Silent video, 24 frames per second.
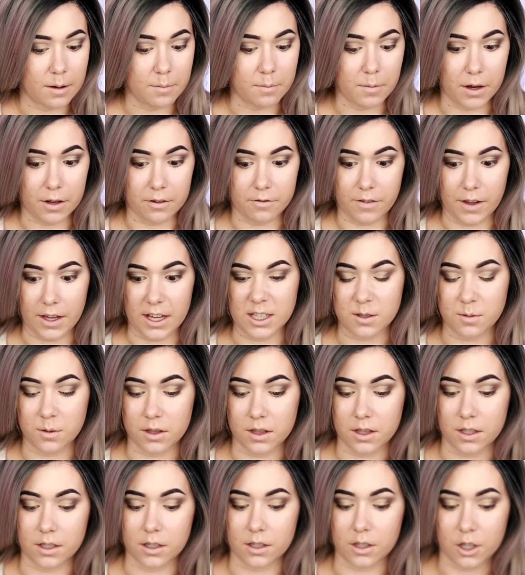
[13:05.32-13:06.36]
my face
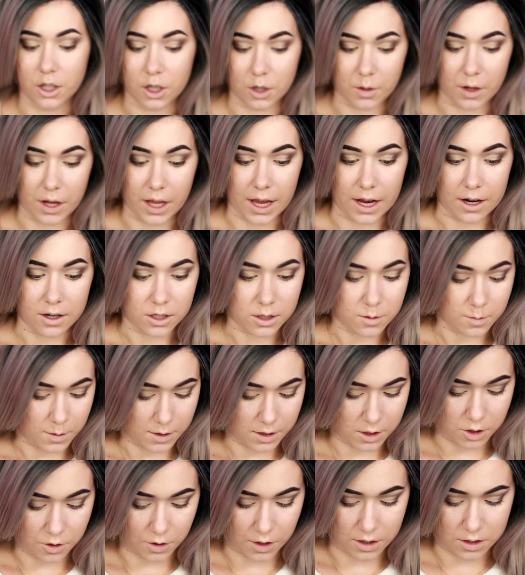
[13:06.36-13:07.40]
with the Coty
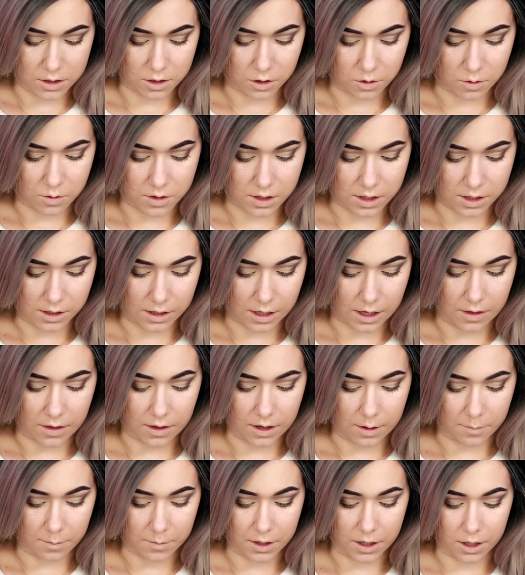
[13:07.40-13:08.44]
Airspun Translucent, and
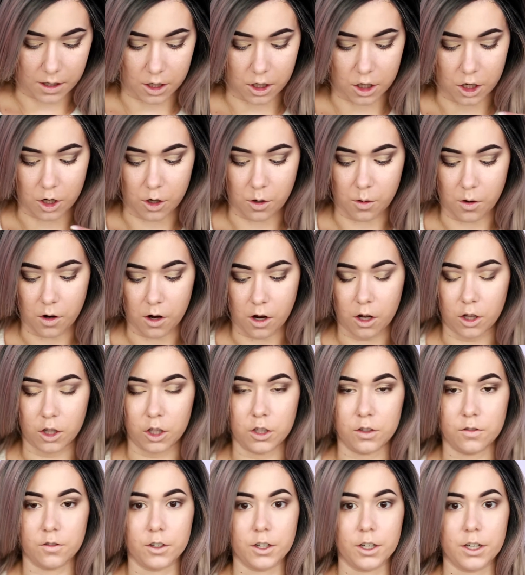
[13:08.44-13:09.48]
then I'm going to go all
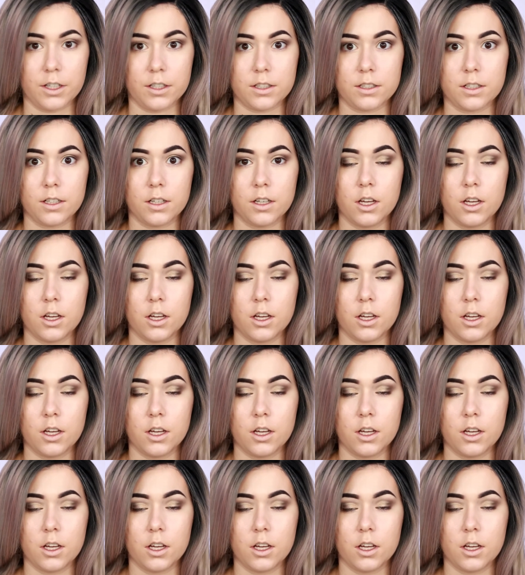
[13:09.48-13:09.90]
over it